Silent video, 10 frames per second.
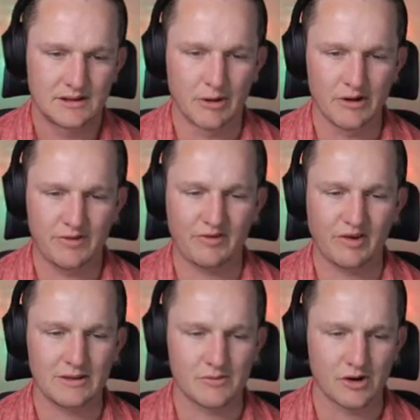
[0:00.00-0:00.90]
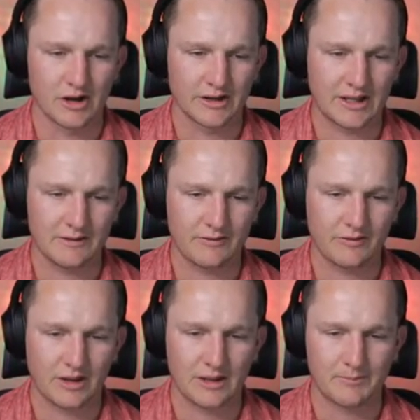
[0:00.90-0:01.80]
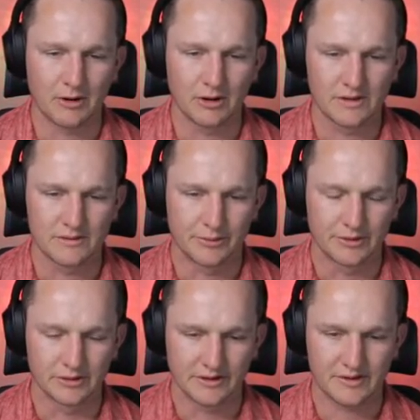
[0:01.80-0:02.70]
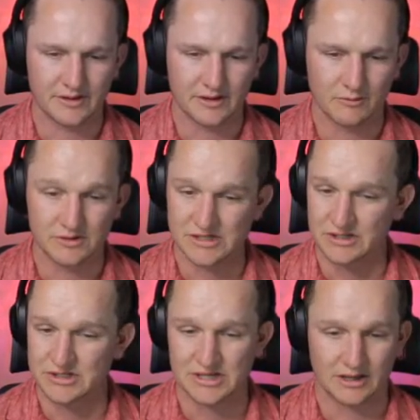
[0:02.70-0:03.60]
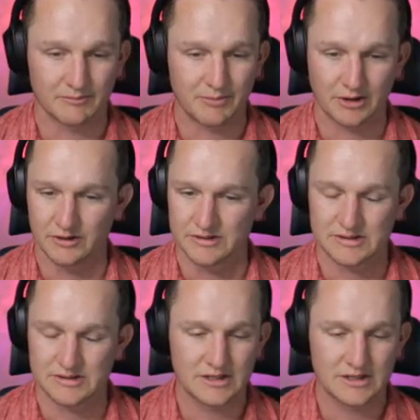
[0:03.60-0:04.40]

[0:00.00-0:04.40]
Both teams aren't keen to keep hold of the ball, it seems, which is interesting because